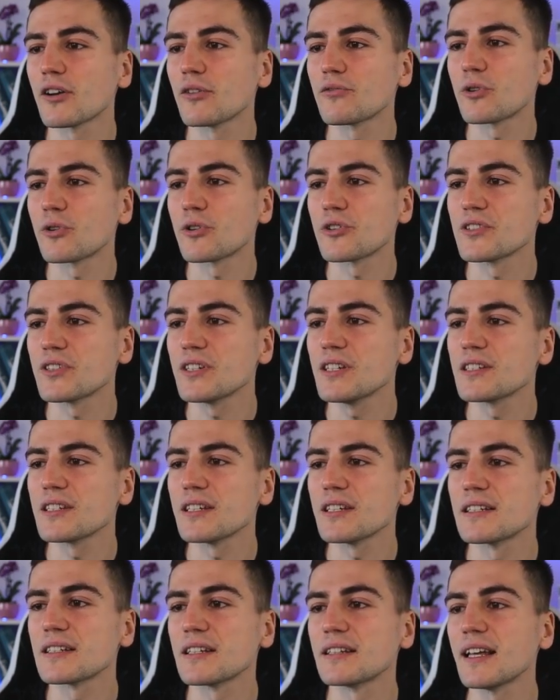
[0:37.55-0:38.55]
of course,
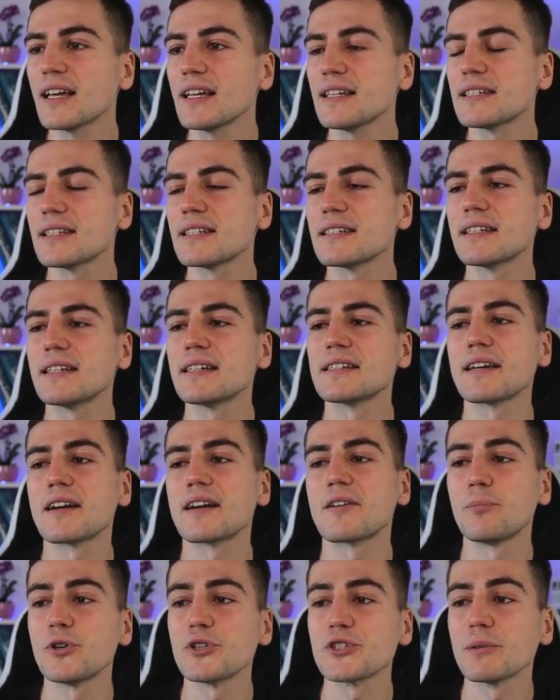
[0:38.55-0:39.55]
d6 and knight c6
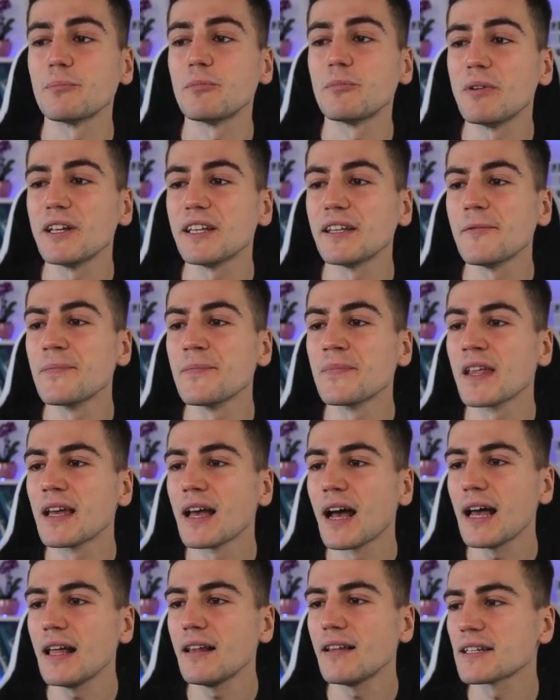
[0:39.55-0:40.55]
are possible, but
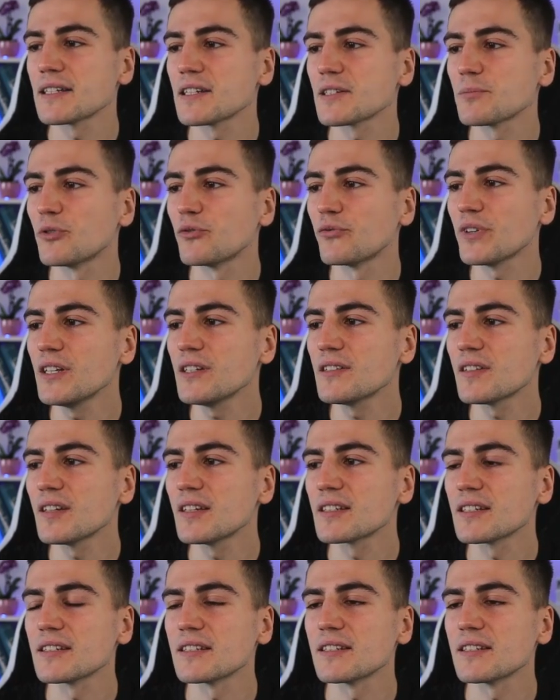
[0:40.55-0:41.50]
I like this move e6.